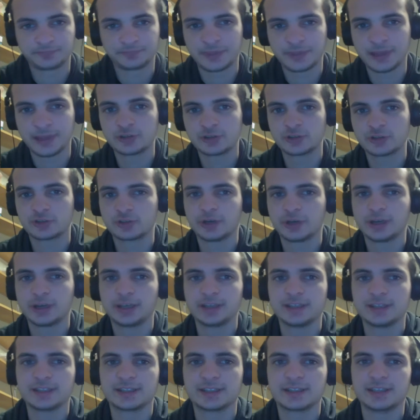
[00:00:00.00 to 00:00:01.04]
The Azure Drake
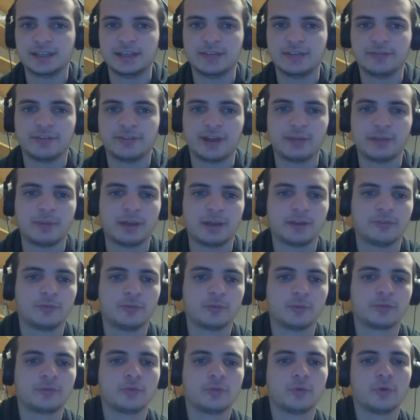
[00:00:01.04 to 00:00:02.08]
is the 5 mana
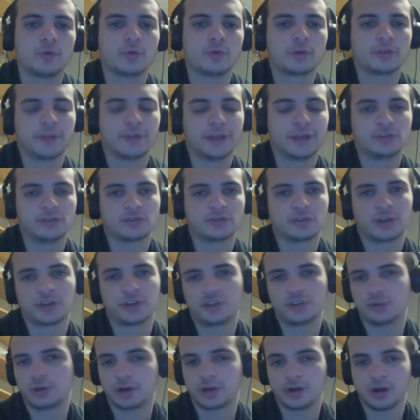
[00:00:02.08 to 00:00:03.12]
4/4 that draws
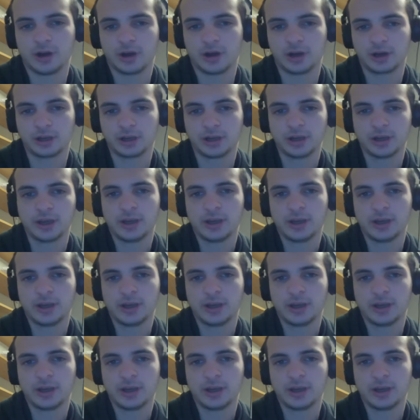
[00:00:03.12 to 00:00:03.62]
you a card